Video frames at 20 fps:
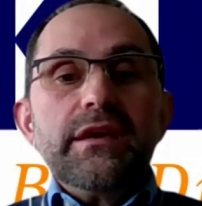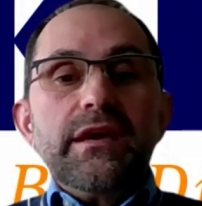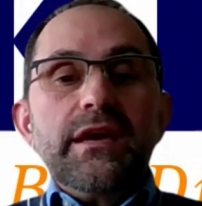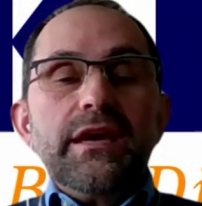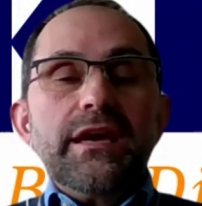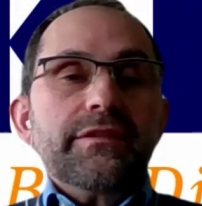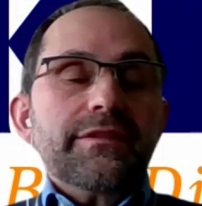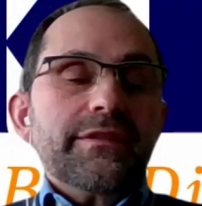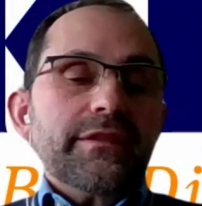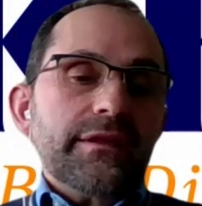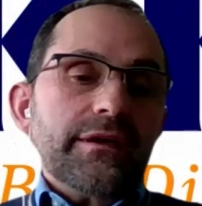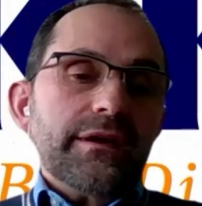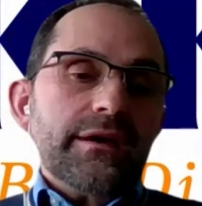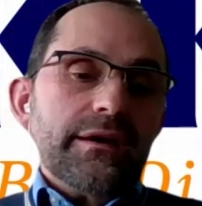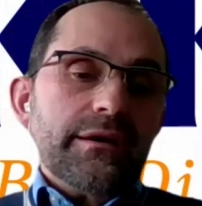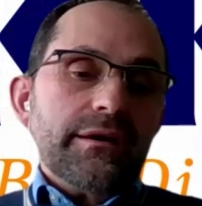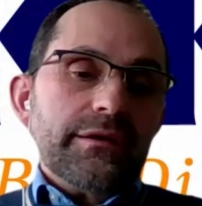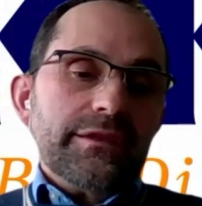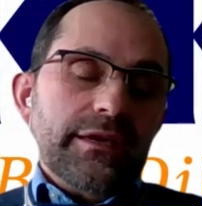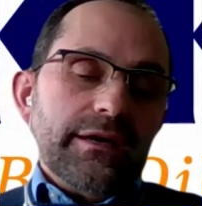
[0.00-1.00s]
And
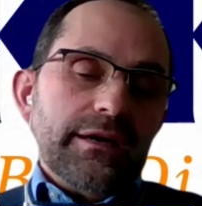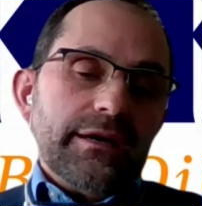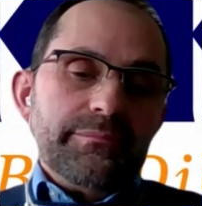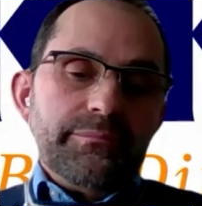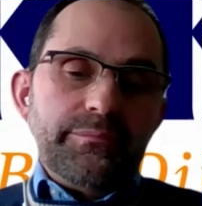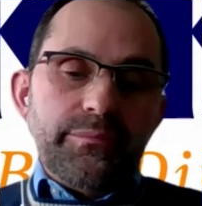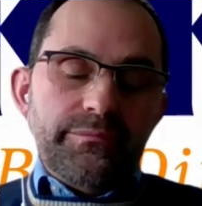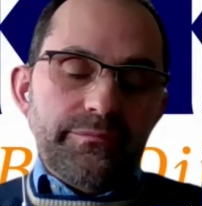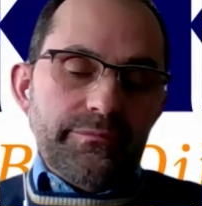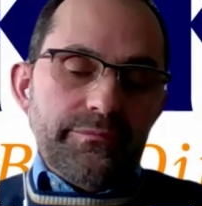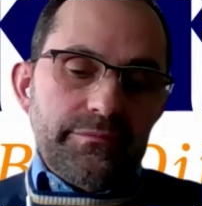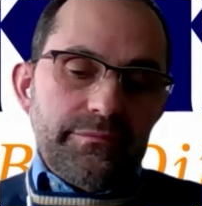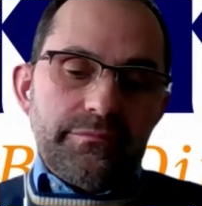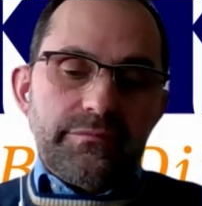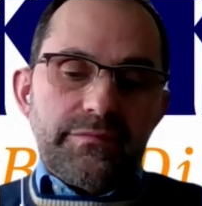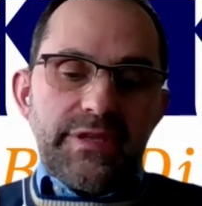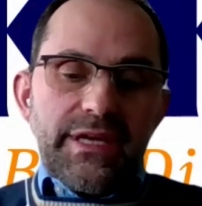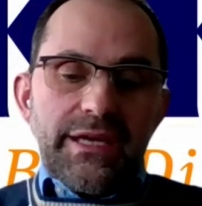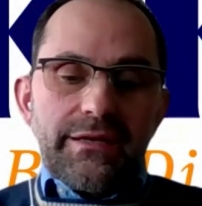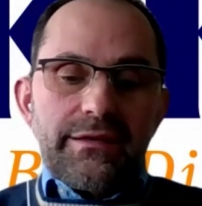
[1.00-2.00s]
yeah,
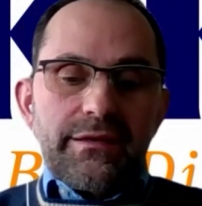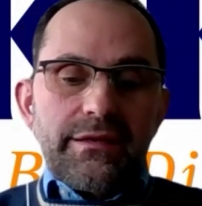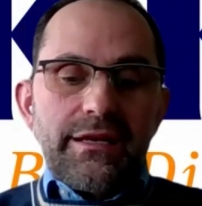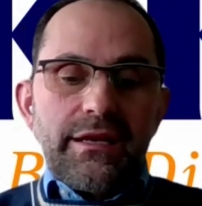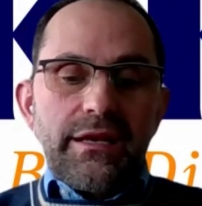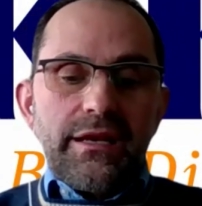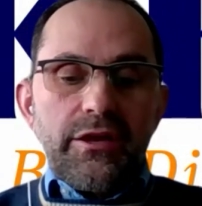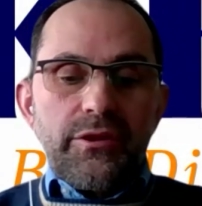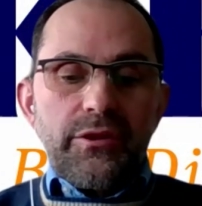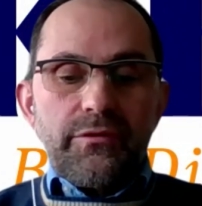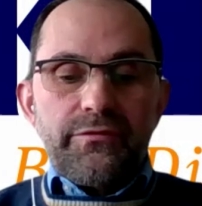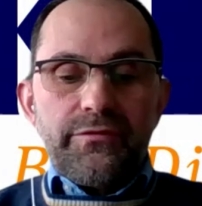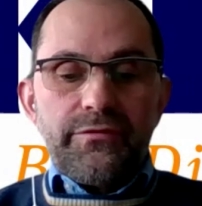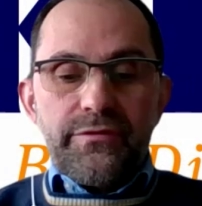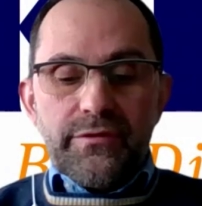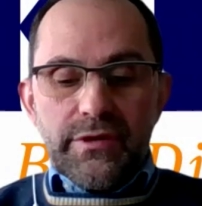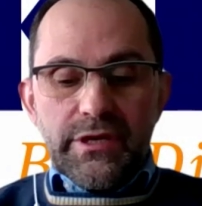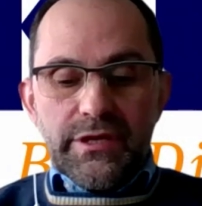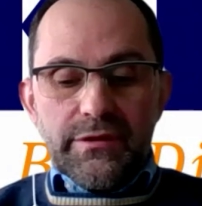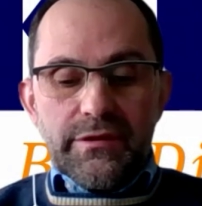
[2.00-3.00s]
then a lot of
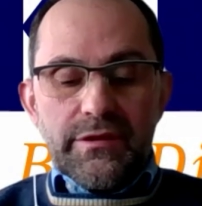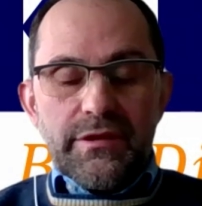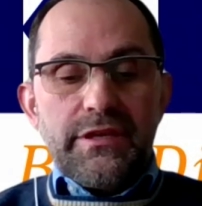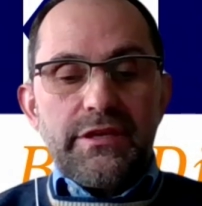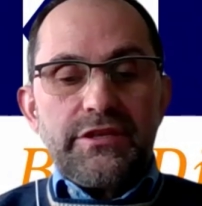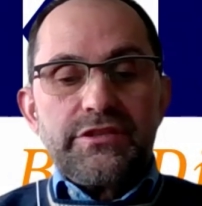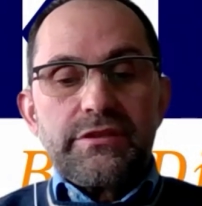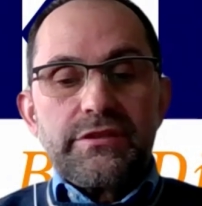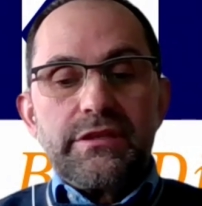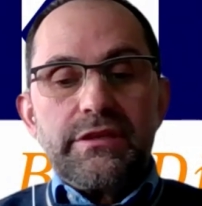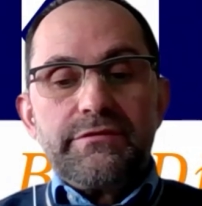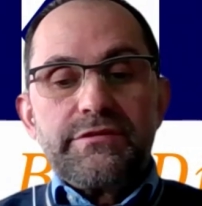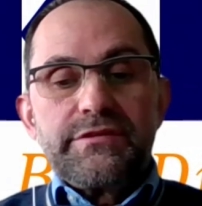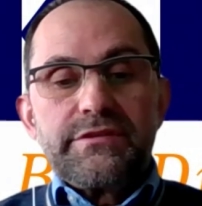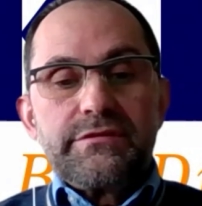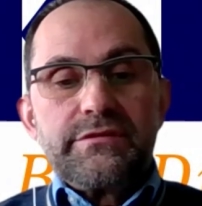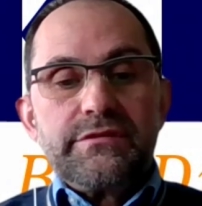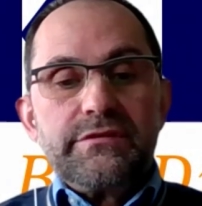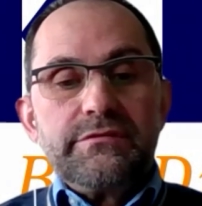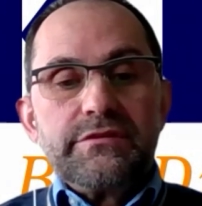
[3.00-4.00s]
other
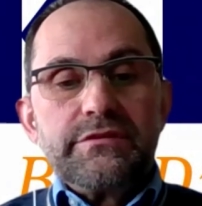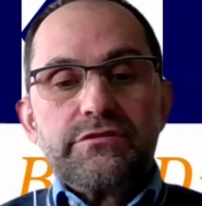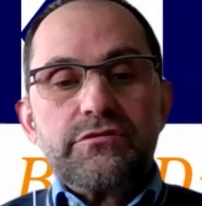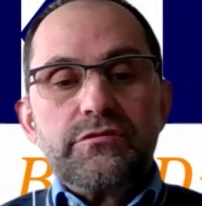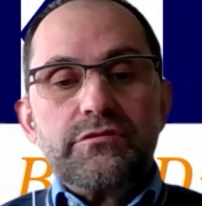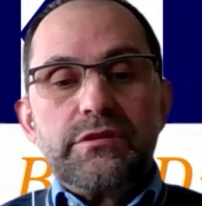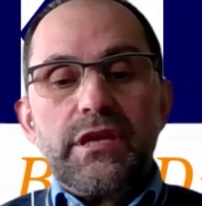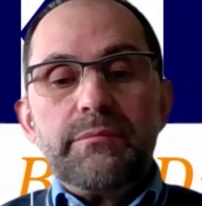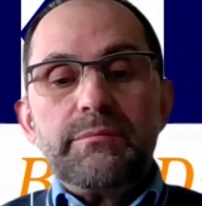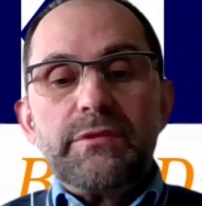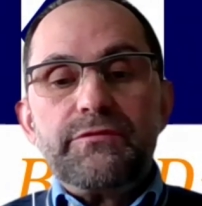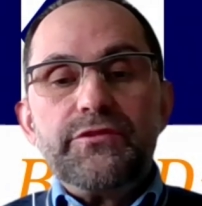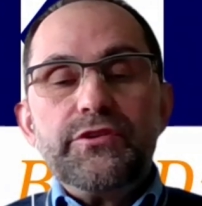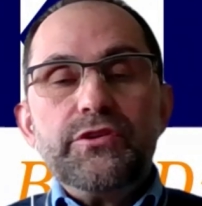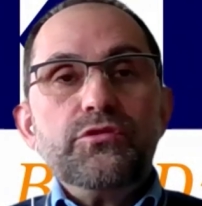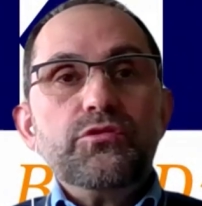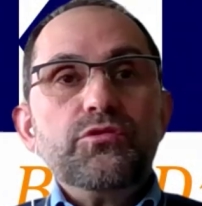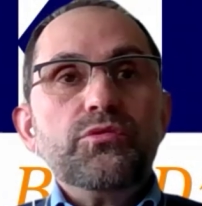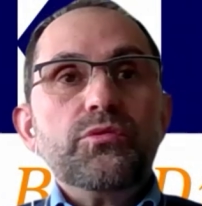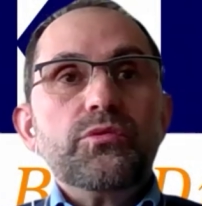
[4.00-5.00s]
initiatives, just to name a
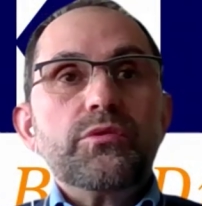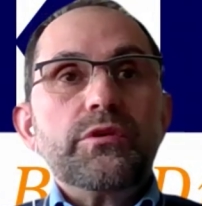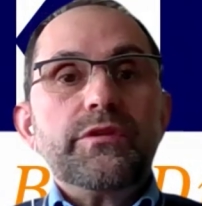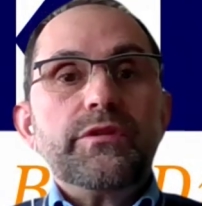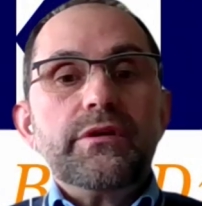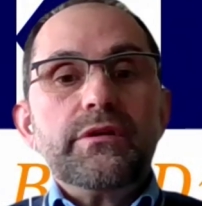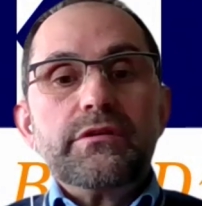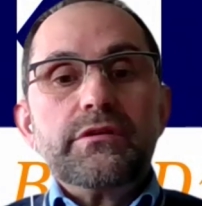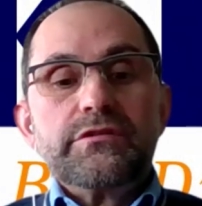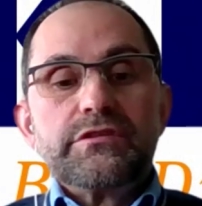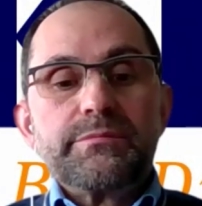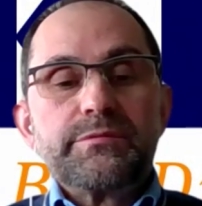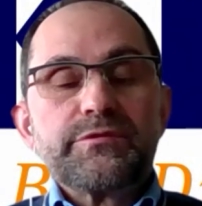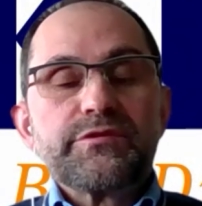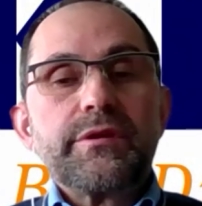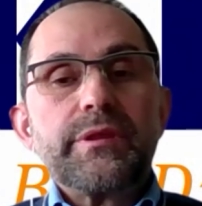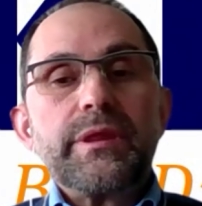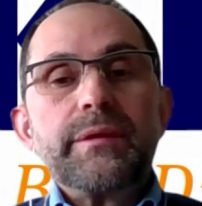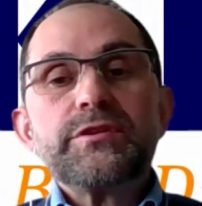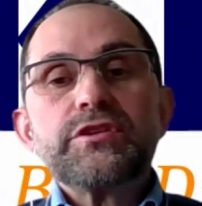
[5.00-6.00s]
few, the
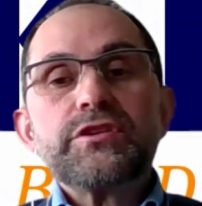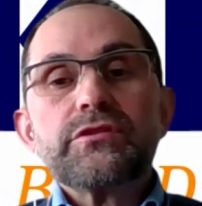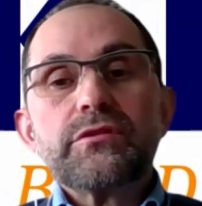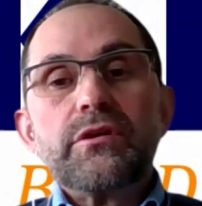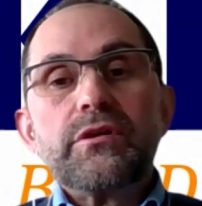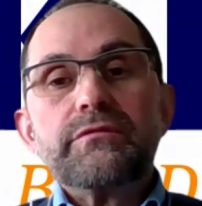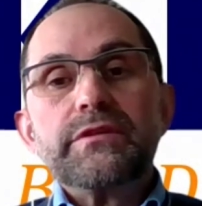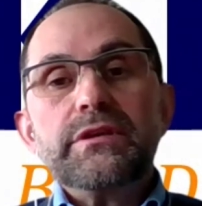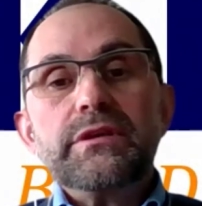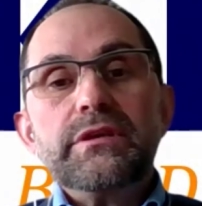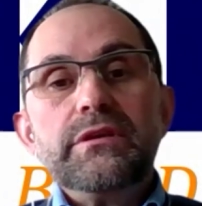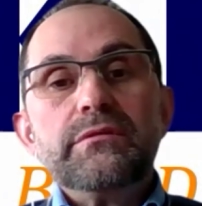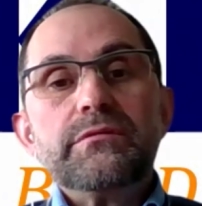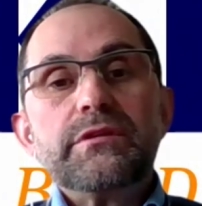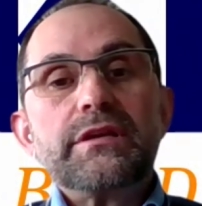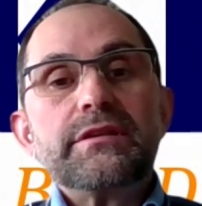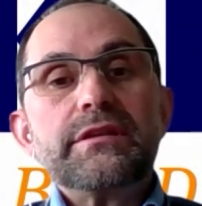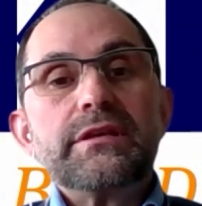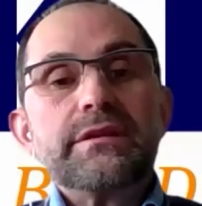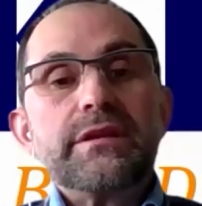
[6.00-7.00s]
subscription of the
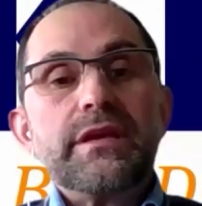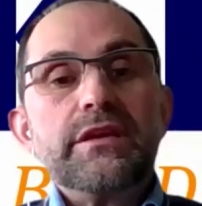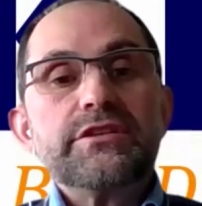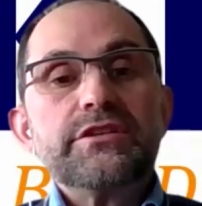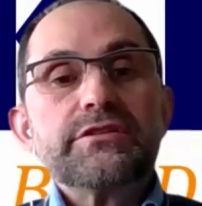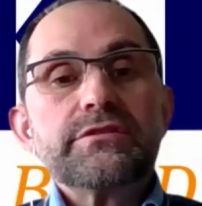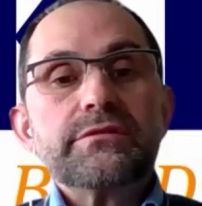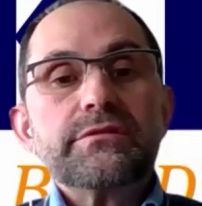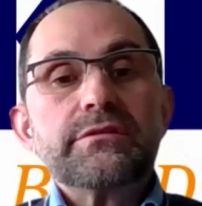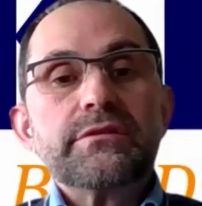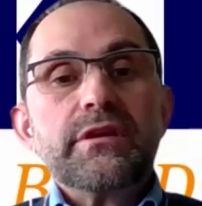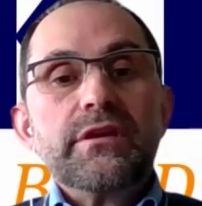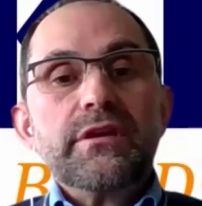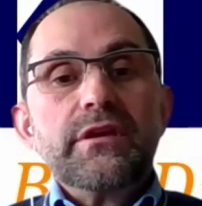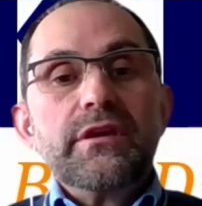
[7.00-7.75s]
United Nations